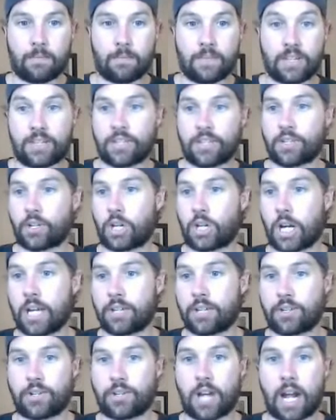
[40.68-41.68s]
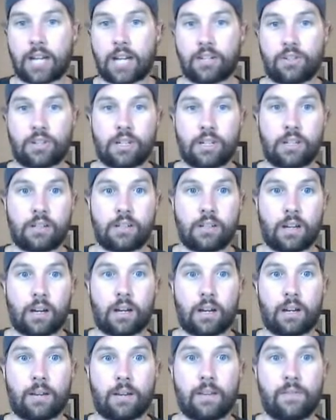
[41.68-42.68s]
this is a great strategy.
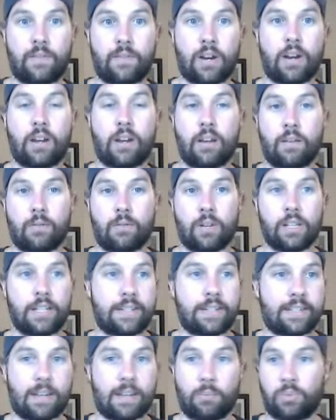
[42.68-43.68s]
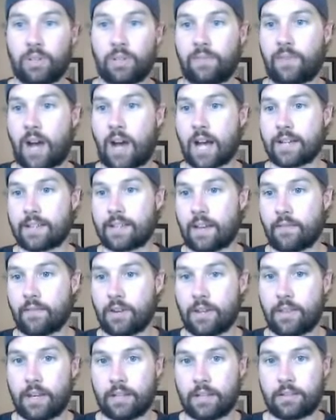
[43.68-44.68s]
It really simplifies
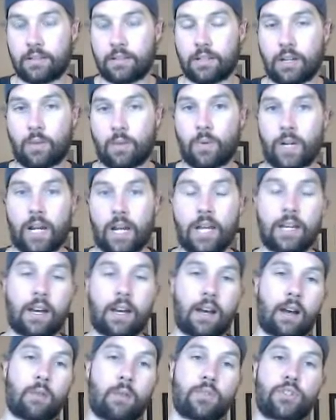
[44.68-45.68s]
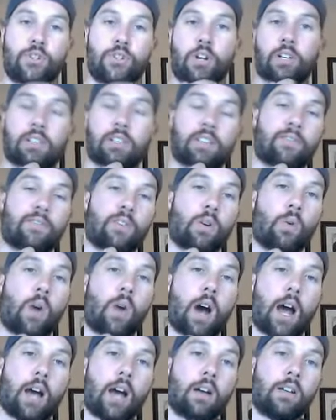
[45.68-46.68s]
everything. When I was struggling for a
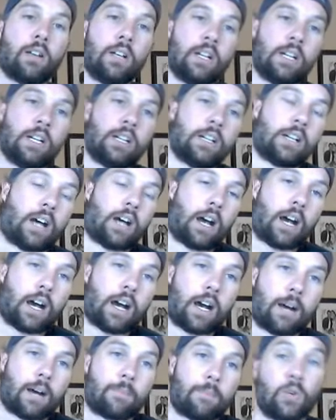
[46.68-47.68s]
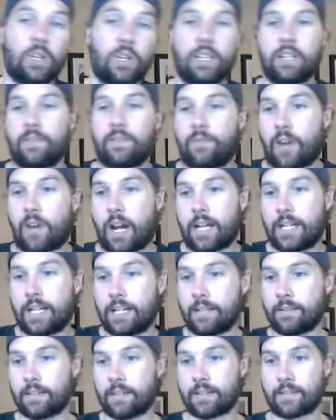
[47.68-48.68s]
while, really
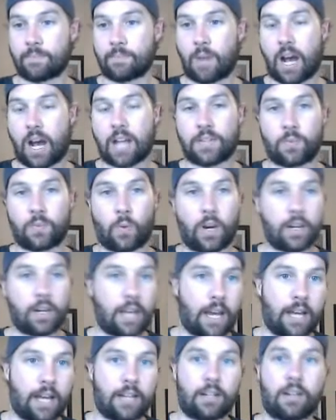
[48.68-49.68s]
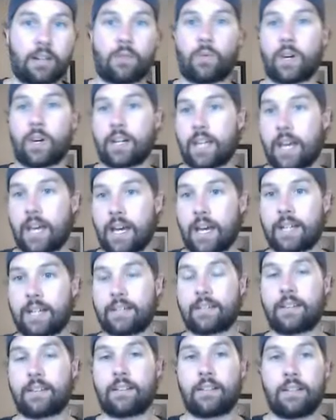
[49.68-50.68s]
finding the spots where to enter, where to
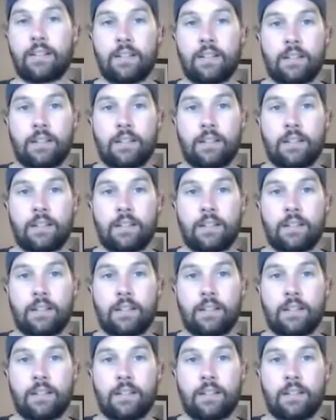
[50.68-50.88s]
exit.